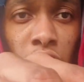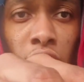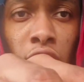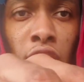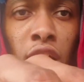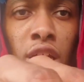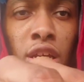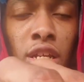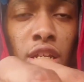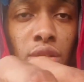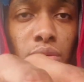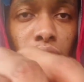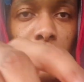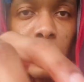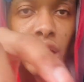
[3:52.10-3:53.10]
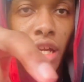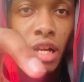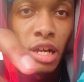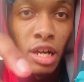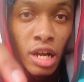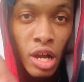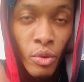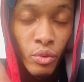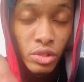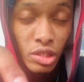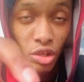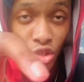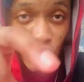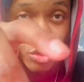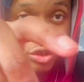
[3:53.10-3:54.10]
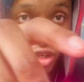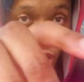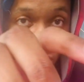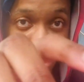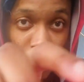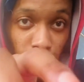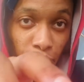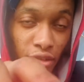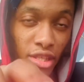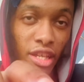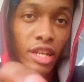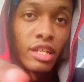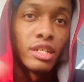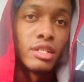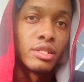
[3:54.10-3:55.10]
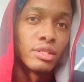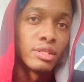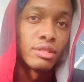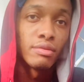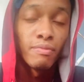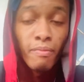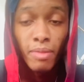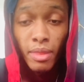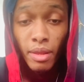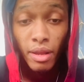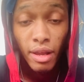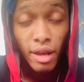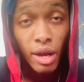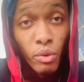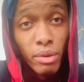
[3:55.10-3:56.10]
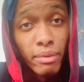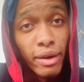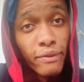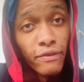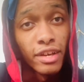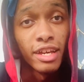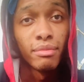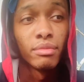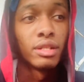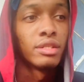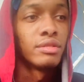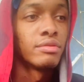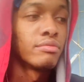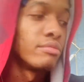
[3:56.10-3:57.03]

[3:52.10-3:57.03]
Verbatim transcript: And that's why I wanna start showing y'all different things with my family.